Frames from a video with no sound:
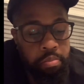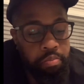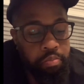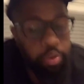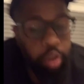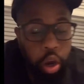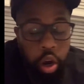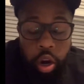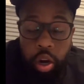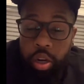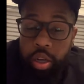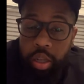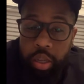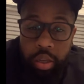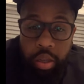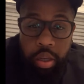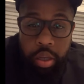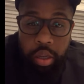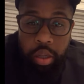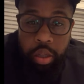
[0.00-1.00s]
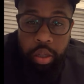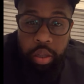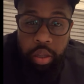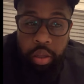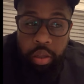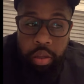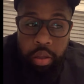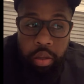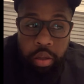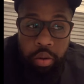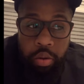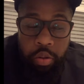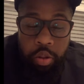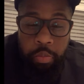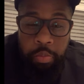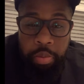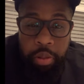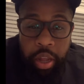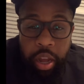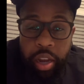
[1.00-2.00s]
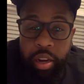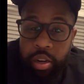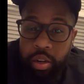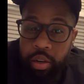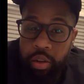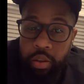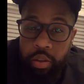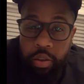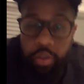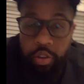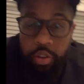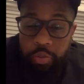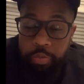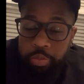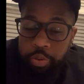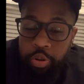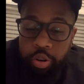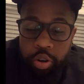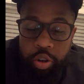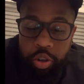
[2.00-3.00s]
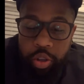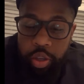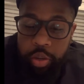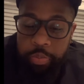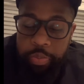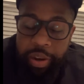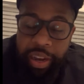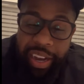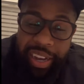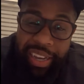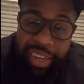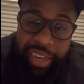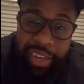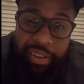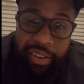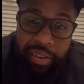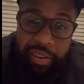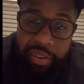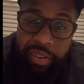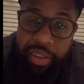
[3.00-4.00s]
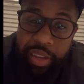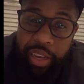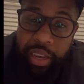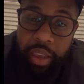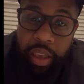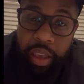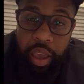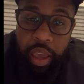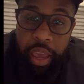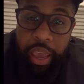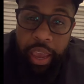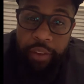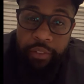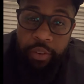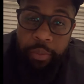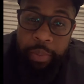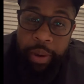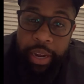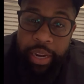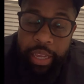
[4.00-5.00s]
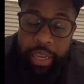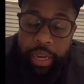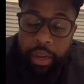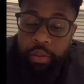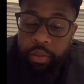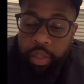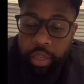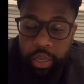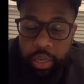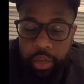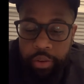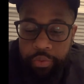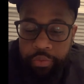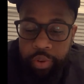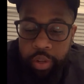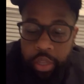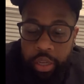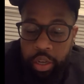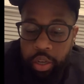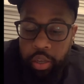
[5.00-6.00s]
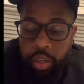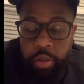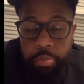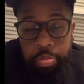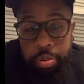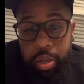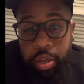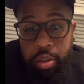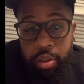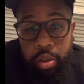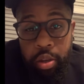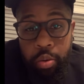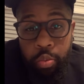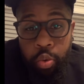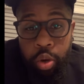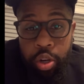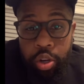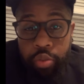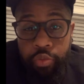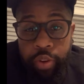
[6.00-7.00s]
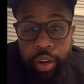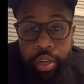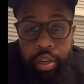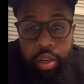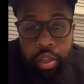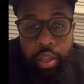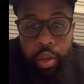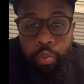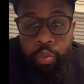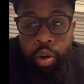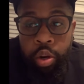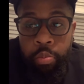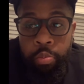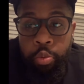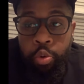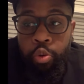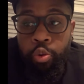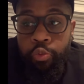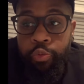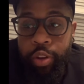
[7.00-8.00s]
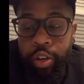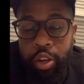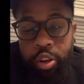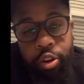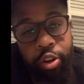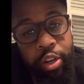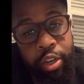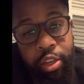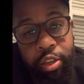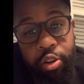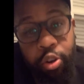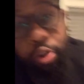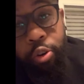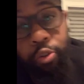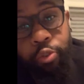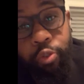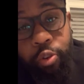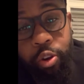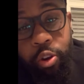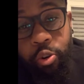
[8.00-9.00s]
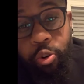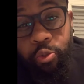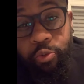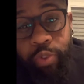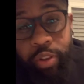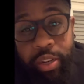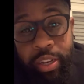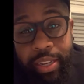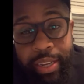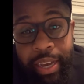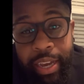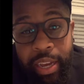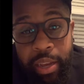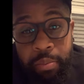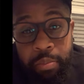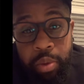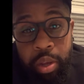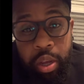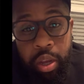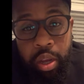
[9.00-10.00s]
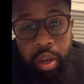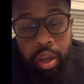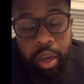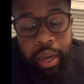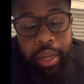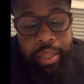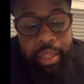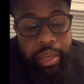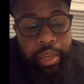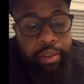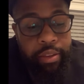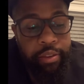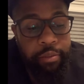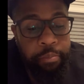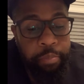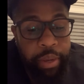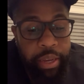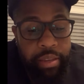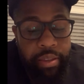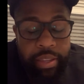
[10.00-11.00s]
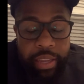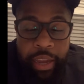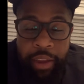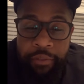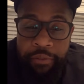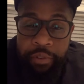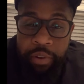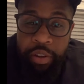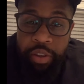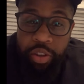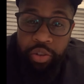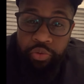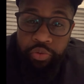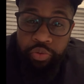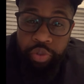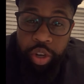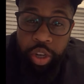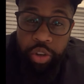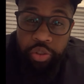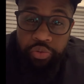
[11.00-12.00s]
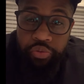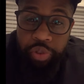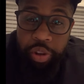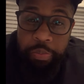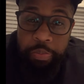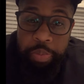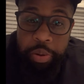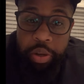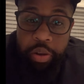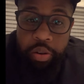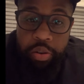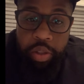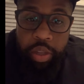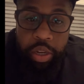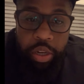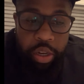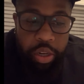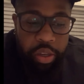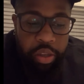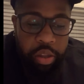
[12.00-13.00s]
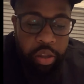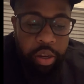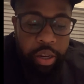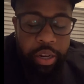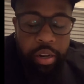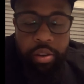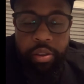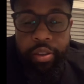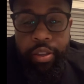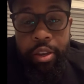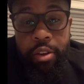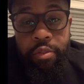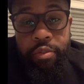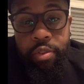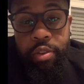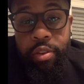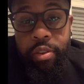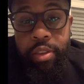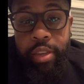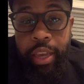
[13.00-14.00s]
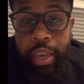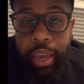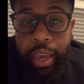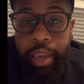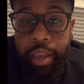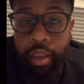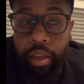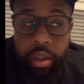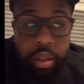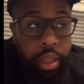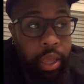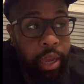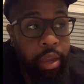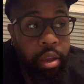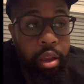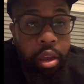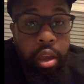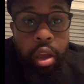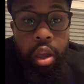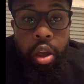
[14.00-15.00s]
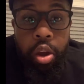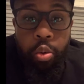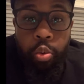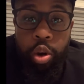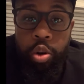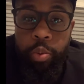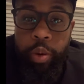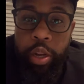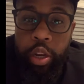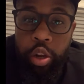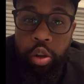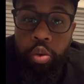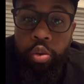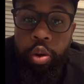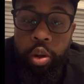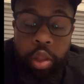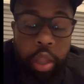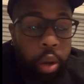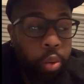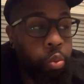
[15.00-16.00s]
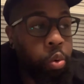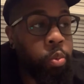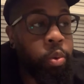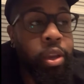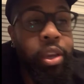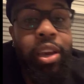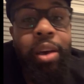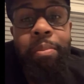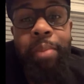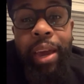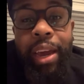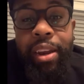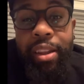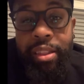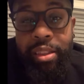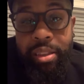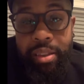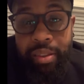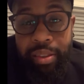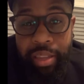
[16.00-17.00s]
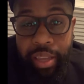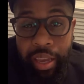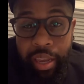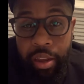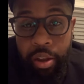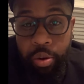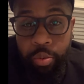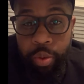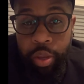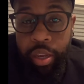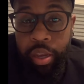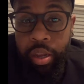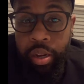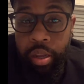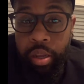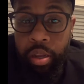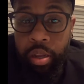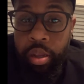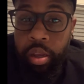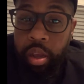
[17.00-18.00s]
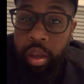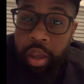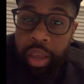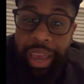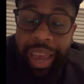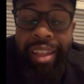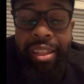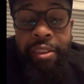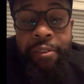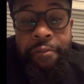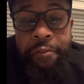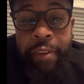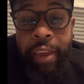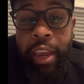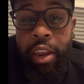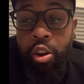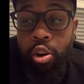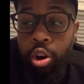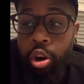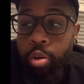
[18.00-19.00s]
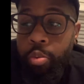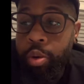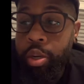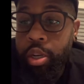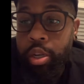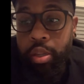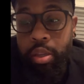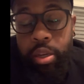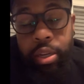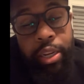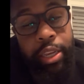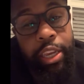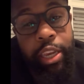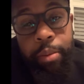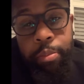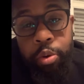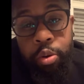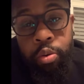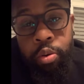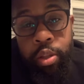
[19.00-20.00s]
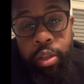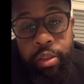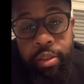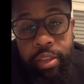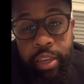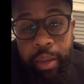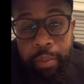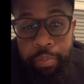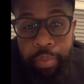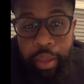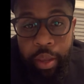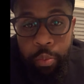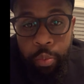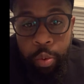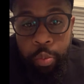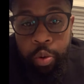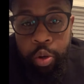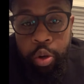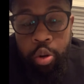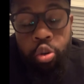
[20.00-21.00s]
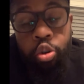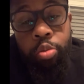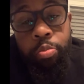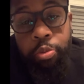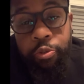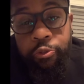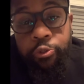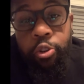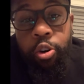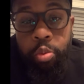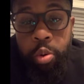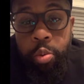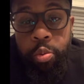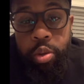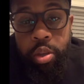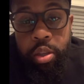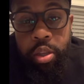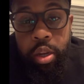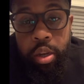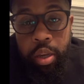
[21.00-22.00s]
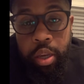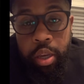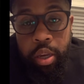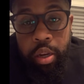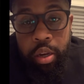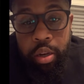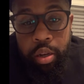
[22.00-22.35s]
the artists and, the bloggers, the supporters, the podcasters, like everybody out there. It really just depends on what direction they want to move. And during this COVID time, I think it's the best time for us to just rebuild and just look at ourselves and say, hey, like, what are we doing? Like, when we come out of this thing, are we going to elevate, or are we just going to keep doing the same thing we were doing before we were stuck here?